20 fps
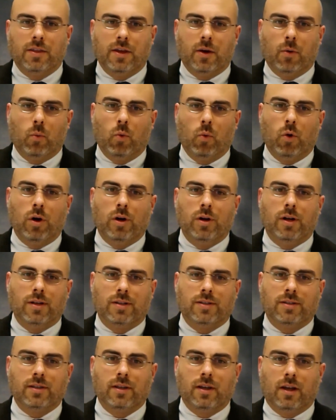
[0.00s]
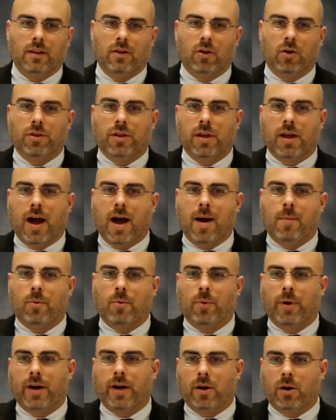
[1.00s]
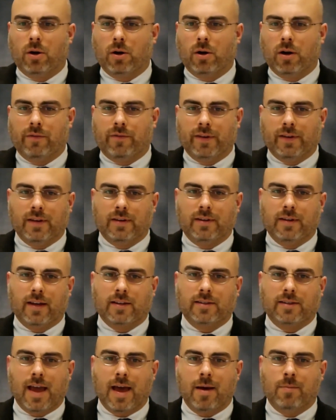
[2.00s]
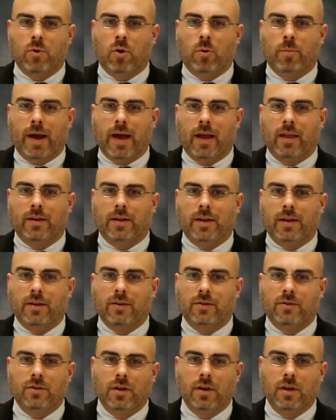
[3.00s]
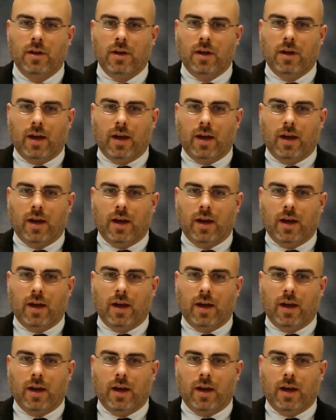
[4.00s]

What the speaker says: that would alert the operator if it detects abnormalities